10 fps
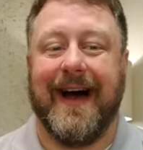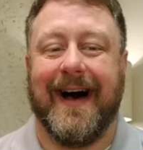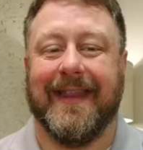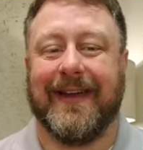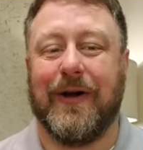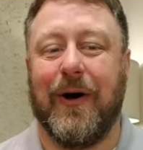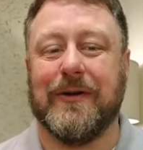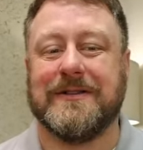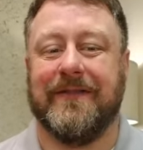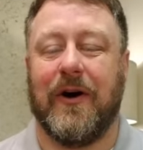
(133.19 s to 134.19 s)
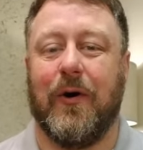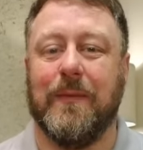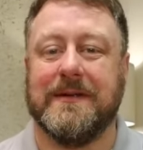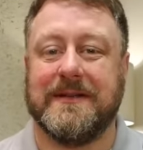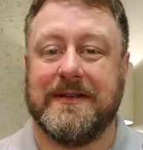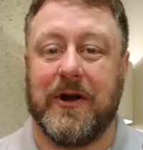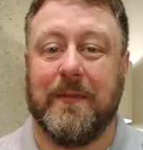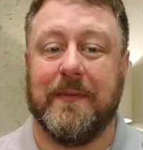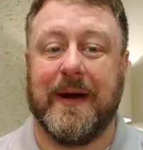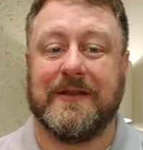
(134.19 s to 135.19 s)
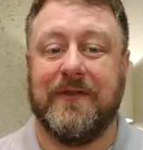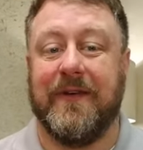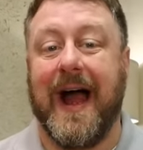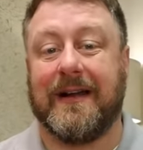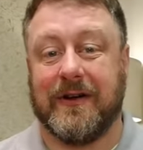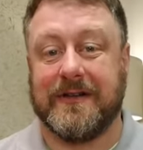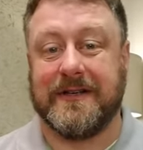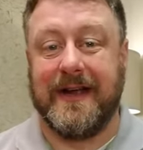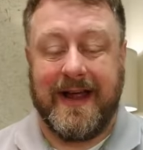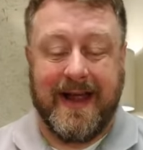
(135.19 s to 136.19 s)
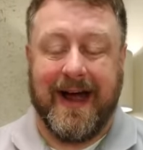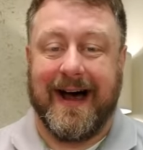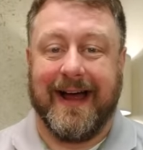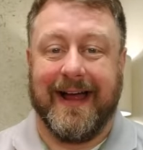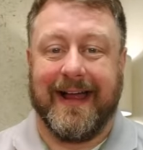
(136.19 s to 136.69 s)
Uh, the cost of a home is determined by two factors uh,